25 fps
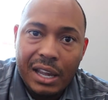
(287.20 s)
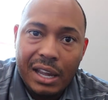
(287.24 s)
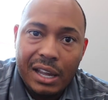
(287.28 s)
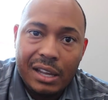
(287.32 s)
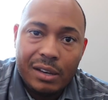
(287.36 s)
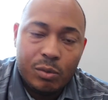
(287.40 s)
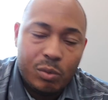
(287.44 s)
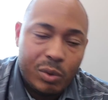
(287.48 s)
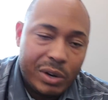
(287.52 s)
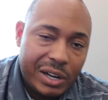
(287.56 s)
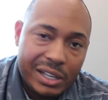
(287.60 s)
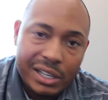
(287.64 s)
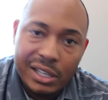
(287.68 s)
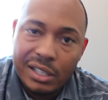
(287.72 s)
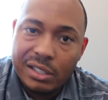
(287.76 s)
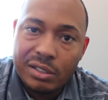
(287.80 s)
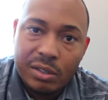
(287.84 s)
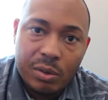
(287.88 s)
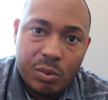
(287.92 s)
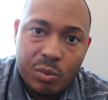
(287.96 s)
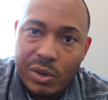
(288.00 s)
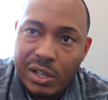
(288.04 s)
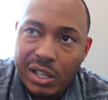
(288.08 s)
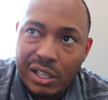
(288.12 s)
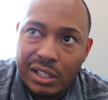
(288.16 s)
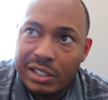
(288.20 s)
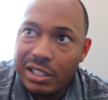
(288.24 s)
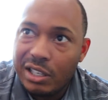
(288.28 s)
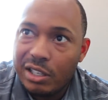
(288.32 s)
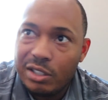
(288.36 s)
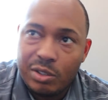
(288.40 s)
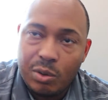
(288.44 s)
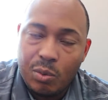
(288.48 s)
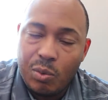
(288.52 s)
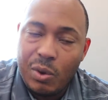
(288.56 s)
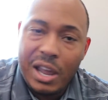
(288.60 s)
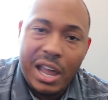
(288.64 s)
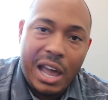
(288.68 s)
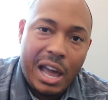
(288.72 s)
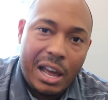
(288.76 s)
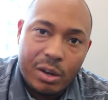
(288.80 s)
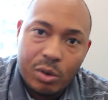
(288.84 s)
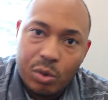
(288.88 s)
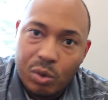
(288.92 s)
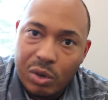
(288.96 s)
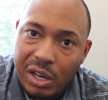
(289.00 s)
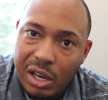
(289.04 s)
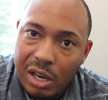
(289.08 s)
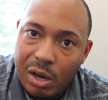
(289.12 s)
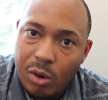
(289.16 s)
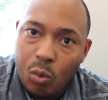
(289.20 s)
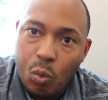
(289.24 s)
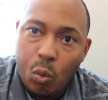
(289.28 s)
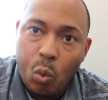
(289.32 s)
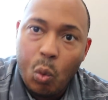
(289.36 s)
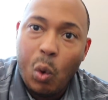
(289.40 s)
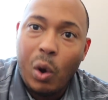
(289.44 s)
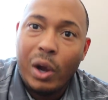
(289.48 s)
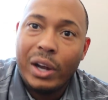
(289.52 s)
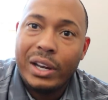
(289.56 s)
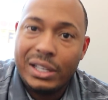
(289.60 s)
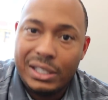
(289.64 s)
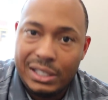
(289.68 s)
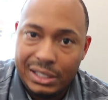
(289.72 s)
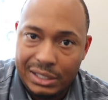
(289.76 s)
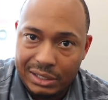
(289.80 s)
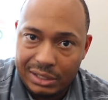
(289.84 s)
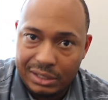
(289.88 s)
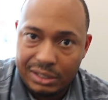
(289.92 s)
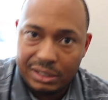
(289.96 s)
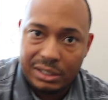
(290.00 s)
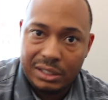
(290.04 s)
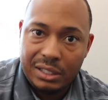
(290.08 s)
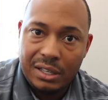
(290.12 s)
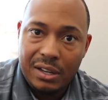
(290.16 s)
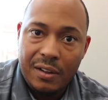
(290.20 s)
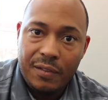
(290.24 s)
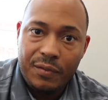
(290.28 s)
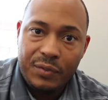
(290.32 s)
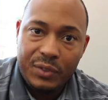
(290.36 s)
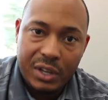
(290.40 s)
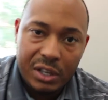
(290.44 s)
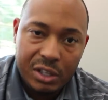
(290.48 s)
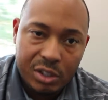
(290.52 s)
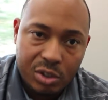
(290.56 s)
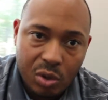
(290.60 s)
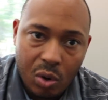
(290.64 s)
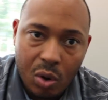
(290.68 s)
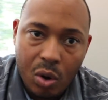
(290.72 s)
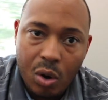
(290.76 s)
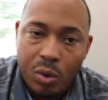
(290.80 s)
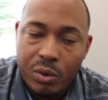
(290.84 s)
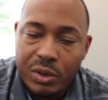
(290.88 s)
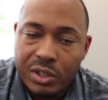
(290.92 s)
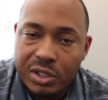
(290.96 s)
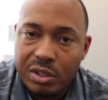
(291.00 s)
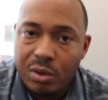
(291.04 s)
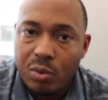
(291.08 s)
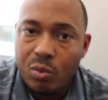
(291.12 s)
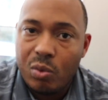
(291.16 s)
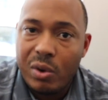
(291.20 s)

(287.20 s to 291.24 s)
And where there's a will, there's a way. I don't care what it is, there's always a